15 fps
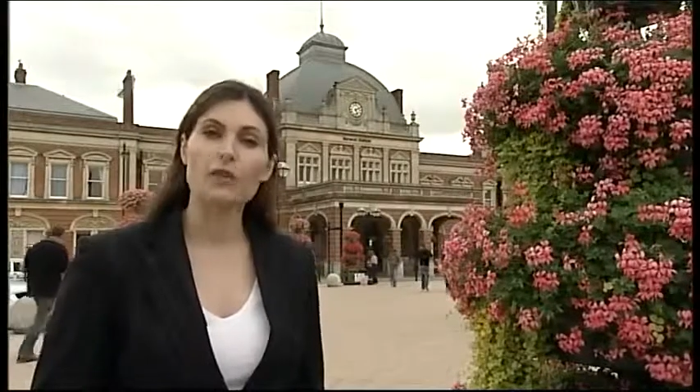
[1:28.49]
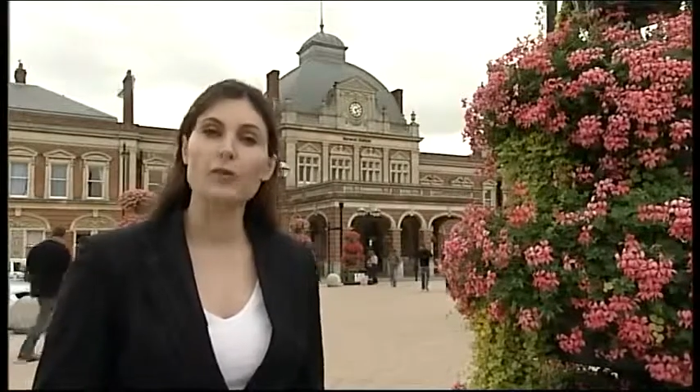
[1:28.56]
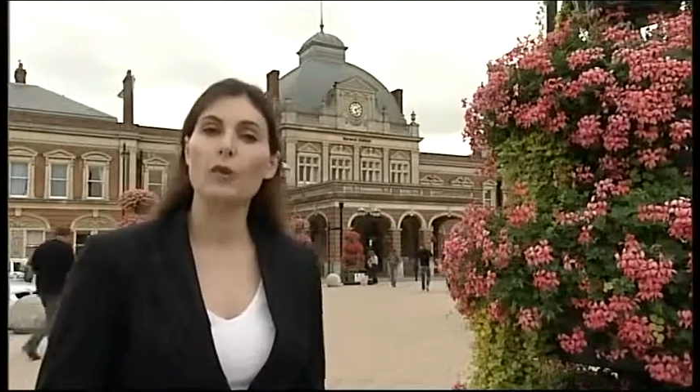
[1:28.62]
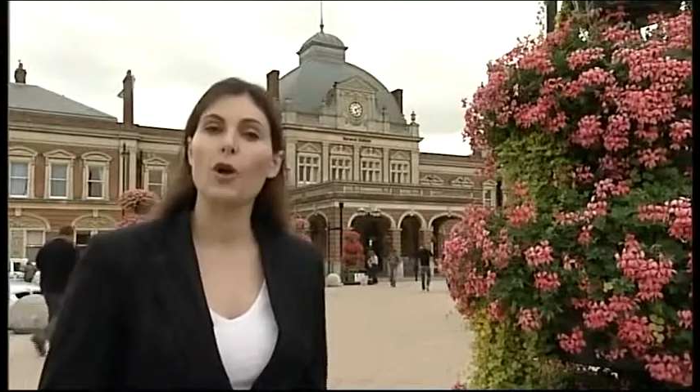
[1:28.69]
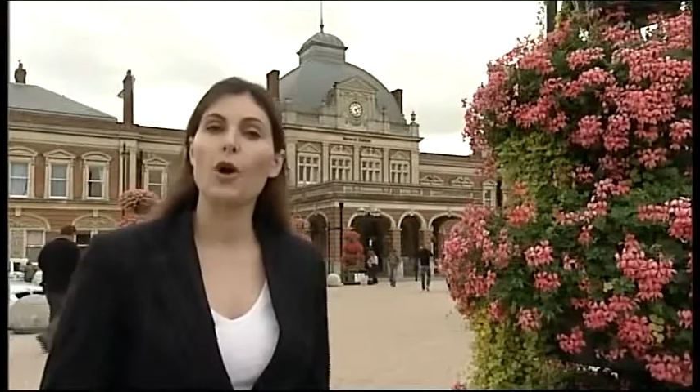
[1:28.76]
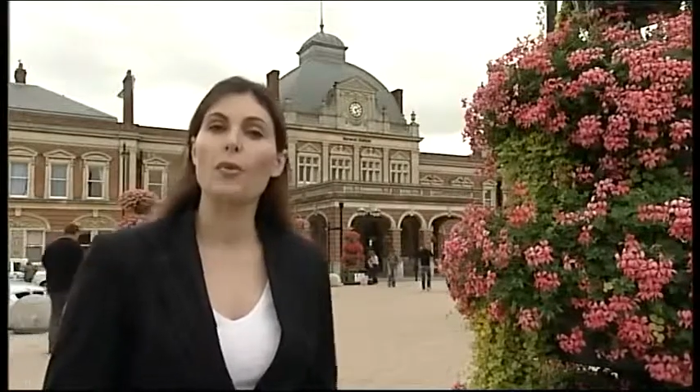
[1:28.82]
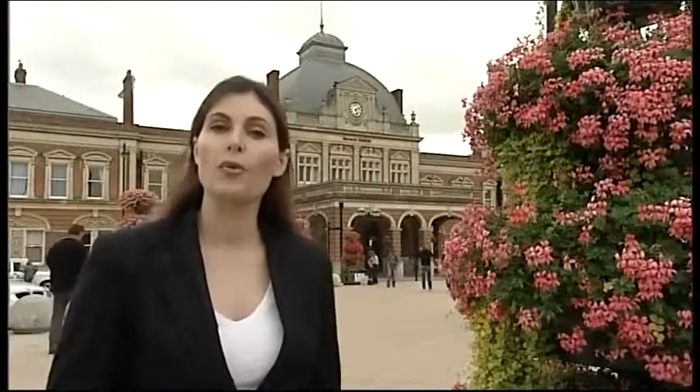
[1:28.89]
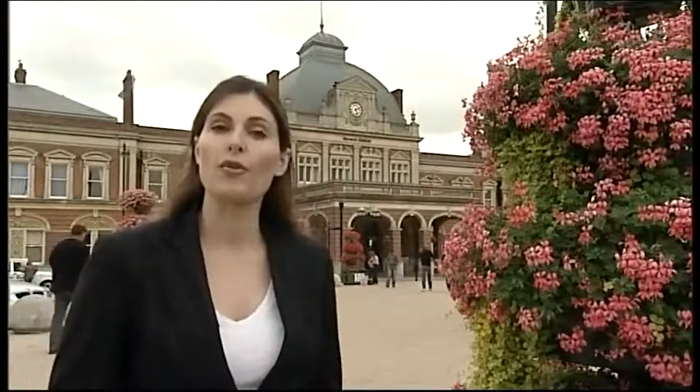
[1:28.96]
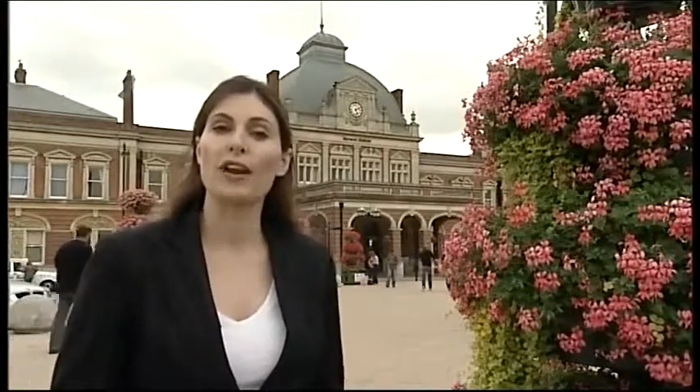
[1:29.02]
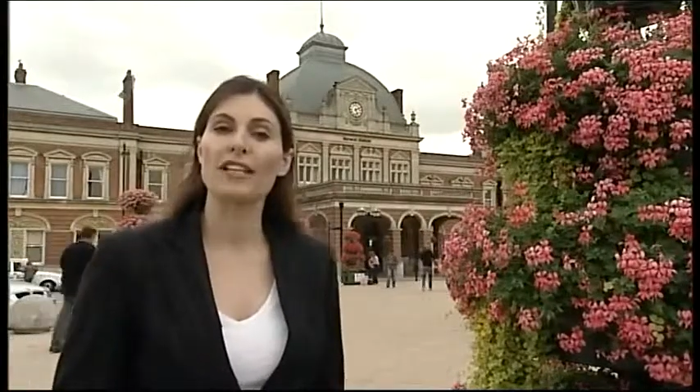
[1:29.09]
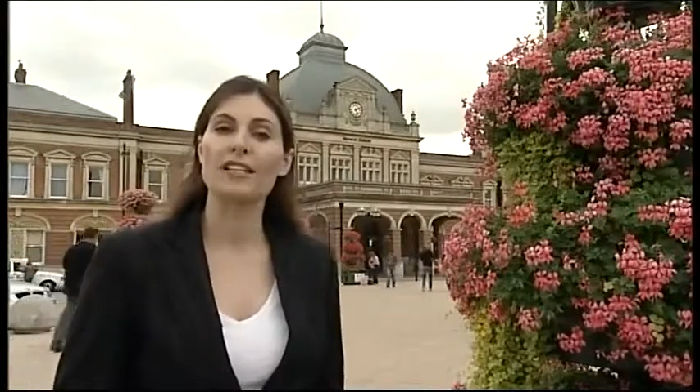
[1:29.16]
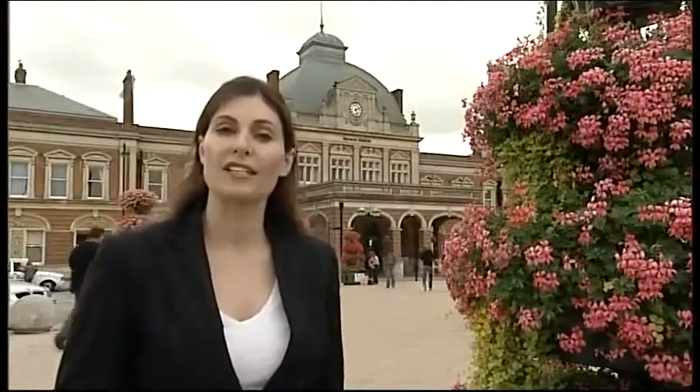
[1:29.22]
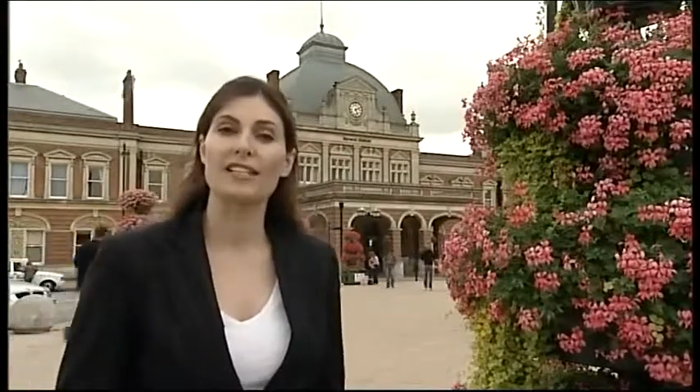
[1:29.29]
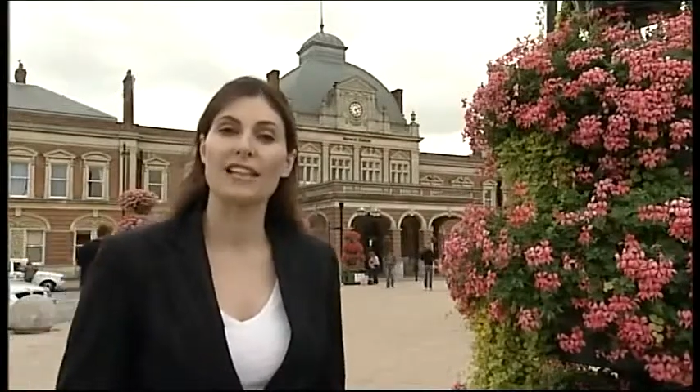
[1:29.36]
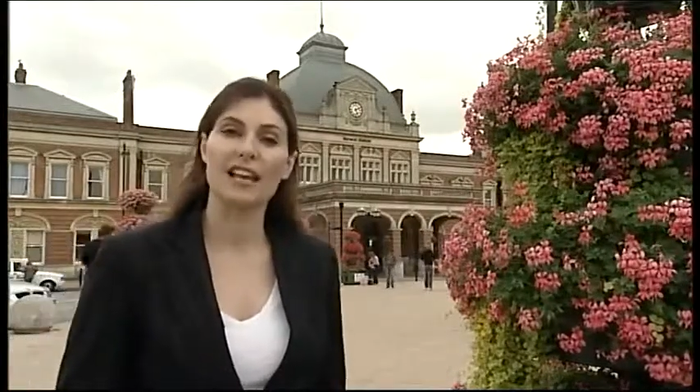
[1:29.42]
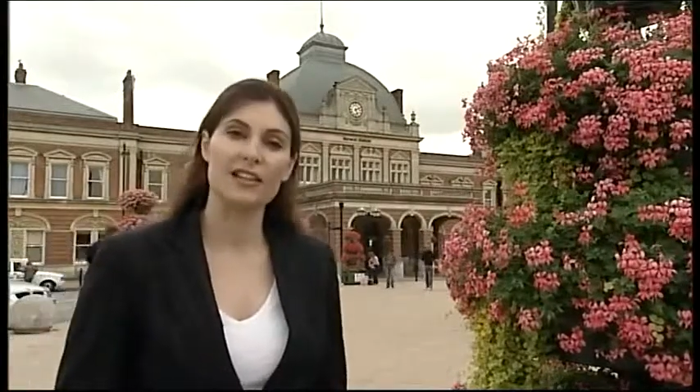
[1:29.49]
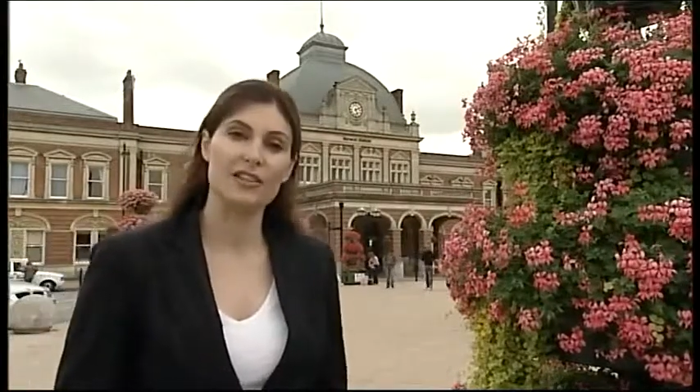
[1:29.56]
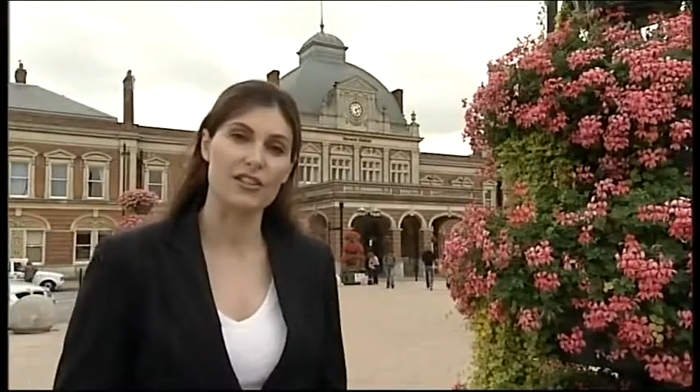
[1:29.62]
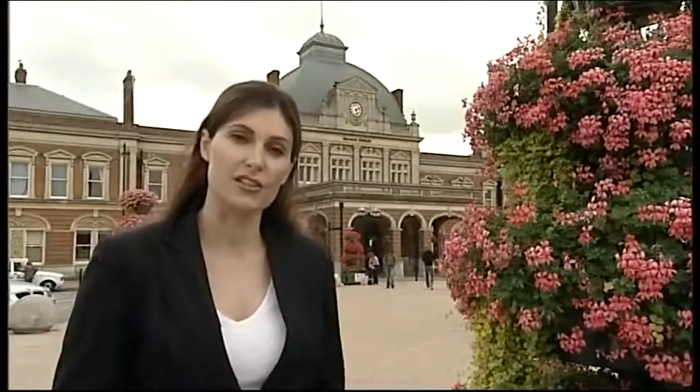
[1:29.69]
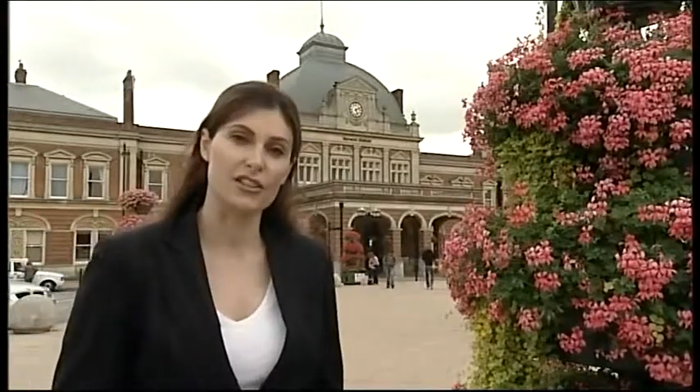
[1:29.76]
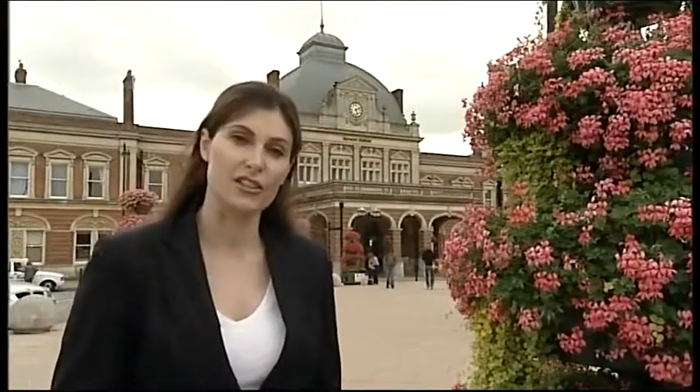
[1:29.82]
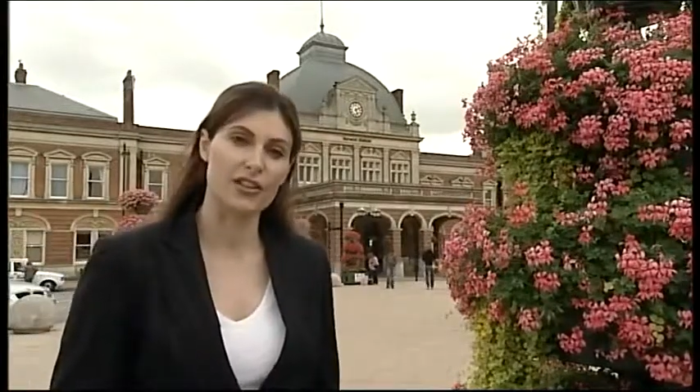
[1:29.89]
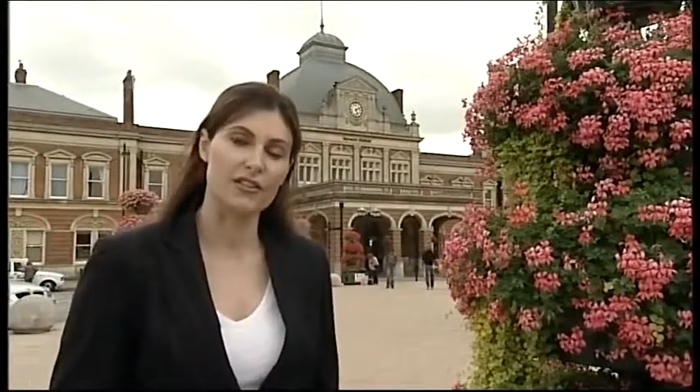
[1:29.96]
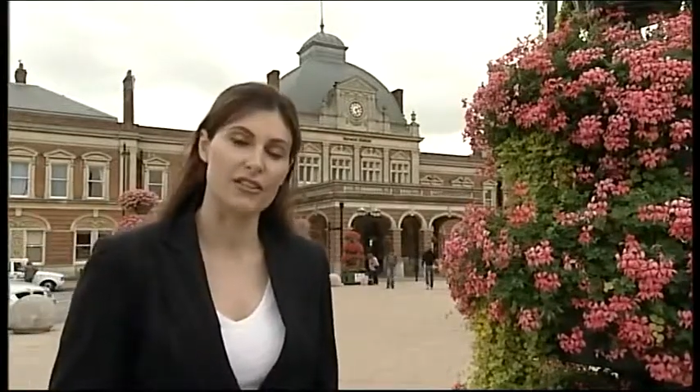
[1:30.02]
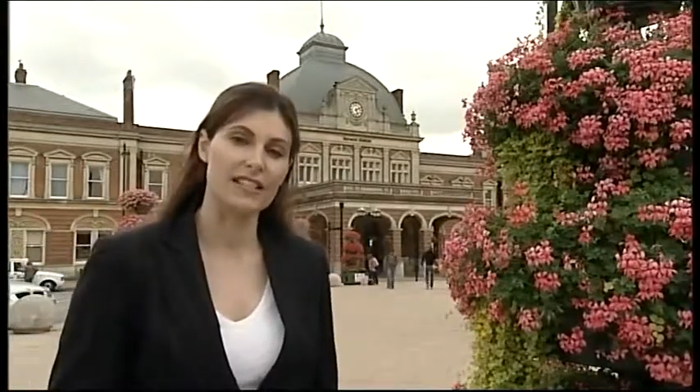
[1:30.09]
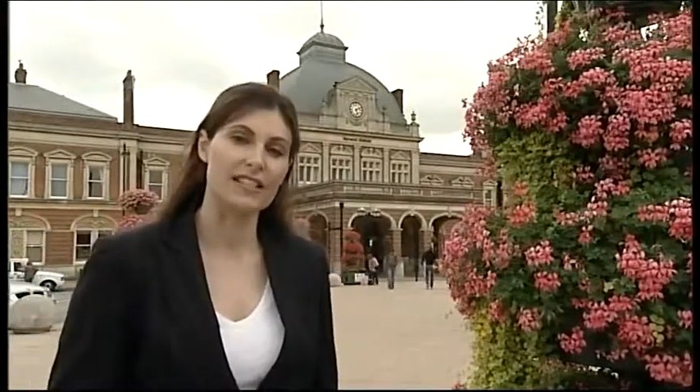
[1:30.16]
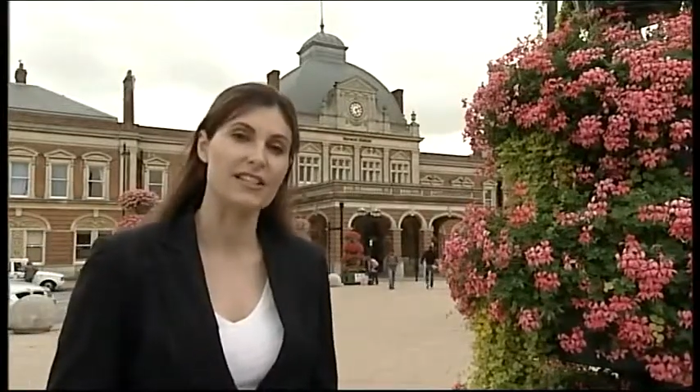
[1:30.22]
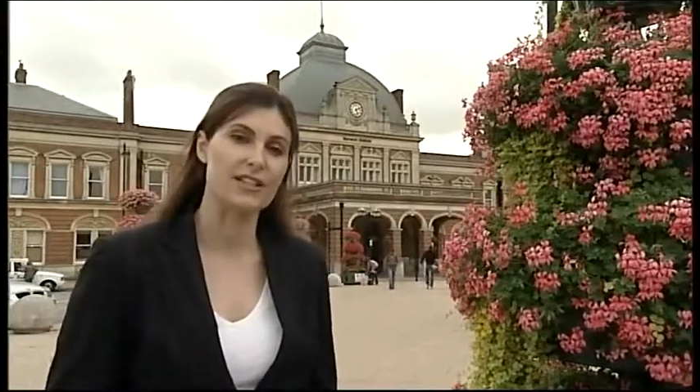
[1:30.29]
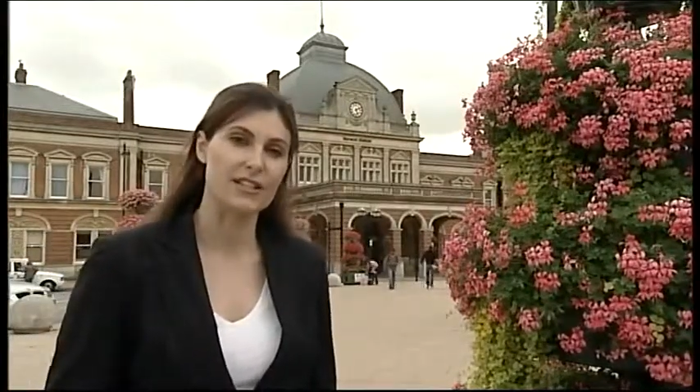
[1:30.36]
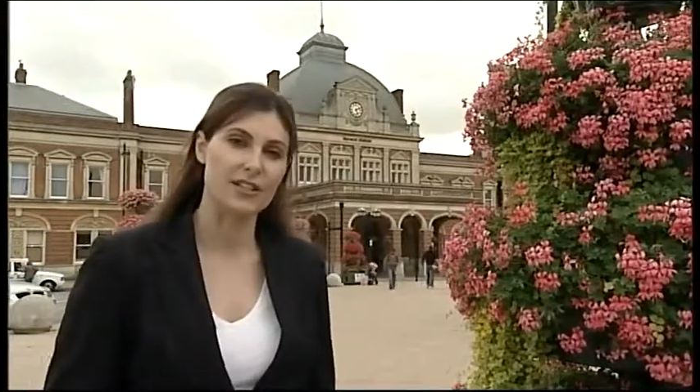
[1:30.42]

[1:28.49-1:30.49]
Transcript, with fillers: it will operate a skeleton service